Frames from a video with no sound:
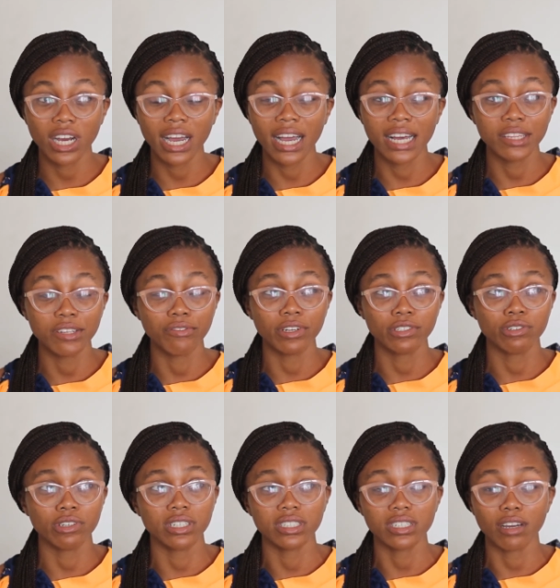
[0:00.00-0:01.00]
I had a
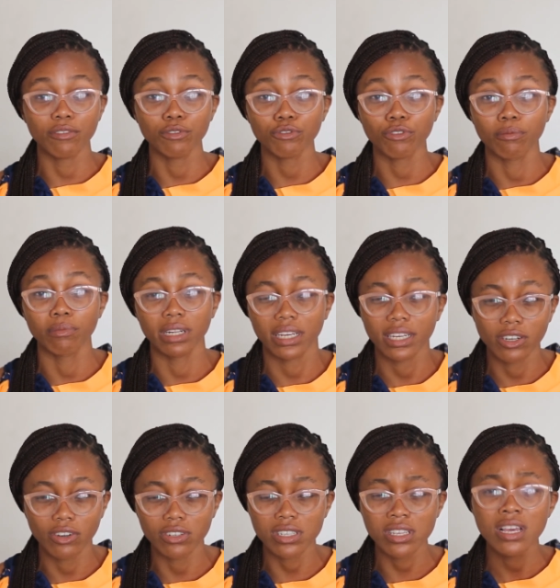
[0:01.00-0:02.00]
virtual interview from
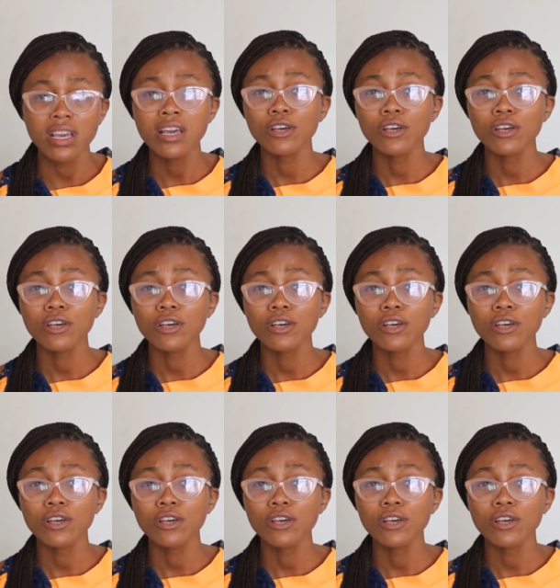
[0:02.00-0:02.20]
Lagos.